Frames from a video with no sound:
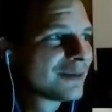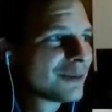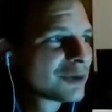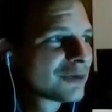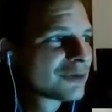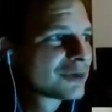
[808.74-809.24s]

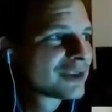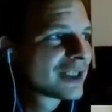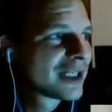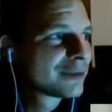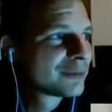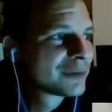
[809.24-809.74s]
most of the
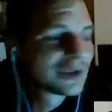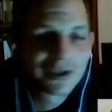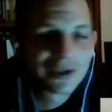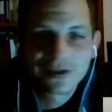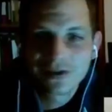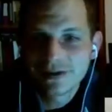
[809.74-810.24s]
time,
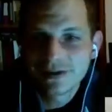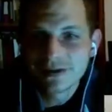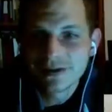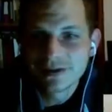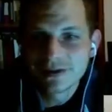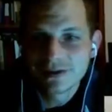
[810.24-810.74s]
it
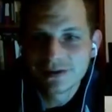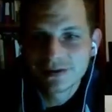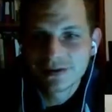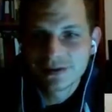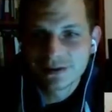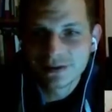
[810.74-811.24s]

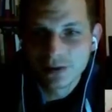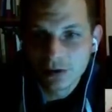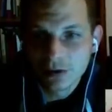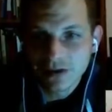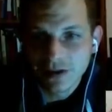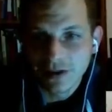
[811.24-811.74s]
is
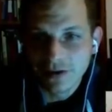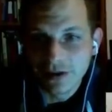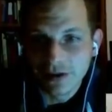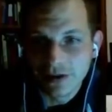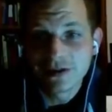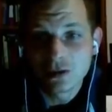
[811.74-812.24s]
not an
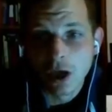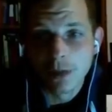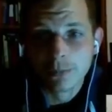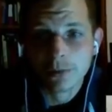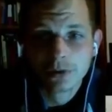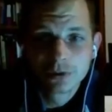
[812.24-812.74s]
easy
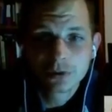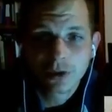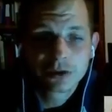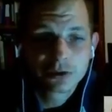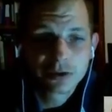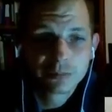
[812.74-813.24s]
job to
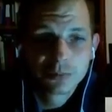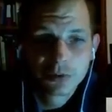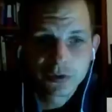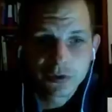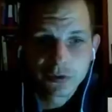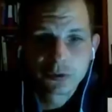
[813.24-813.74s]
actually
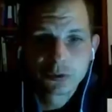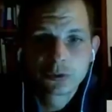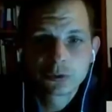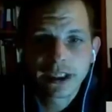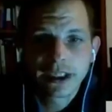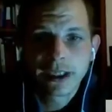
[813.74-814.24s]
put a
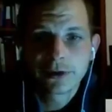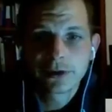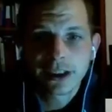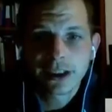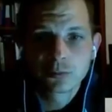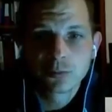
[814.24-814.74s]
suit together
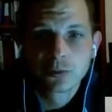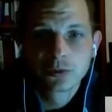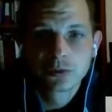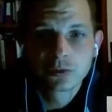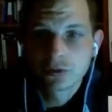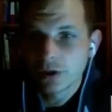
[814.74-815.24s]
that would,